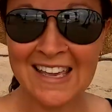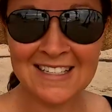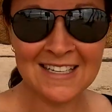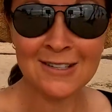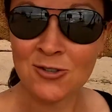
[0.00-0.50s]

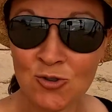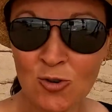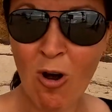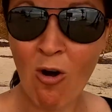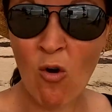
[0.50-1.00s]
easy
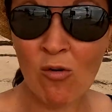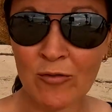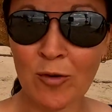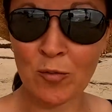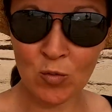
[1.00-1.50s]
stroll
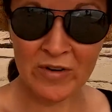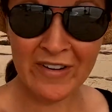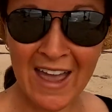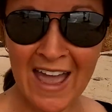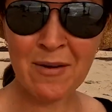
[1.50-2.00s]
from
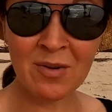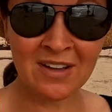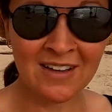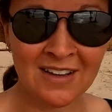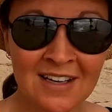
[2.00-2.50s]
river camp
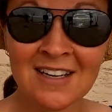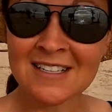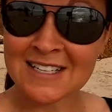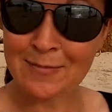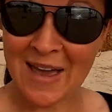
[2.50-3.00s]

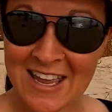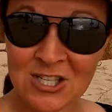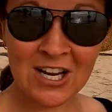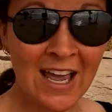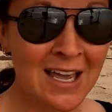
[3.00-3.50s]
to the
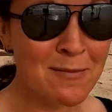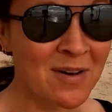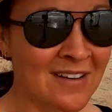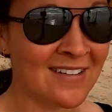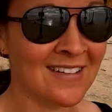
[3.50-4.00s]
beach camp.
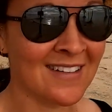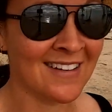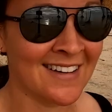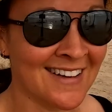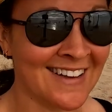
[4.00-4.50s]

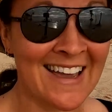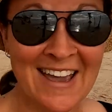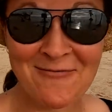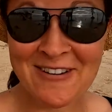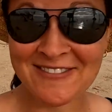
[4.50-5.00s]

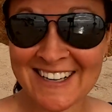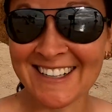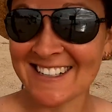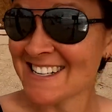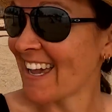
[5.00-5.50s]
And we've
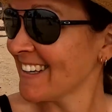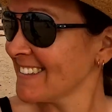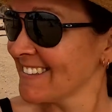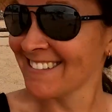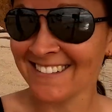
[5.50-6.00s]
done it, Shan.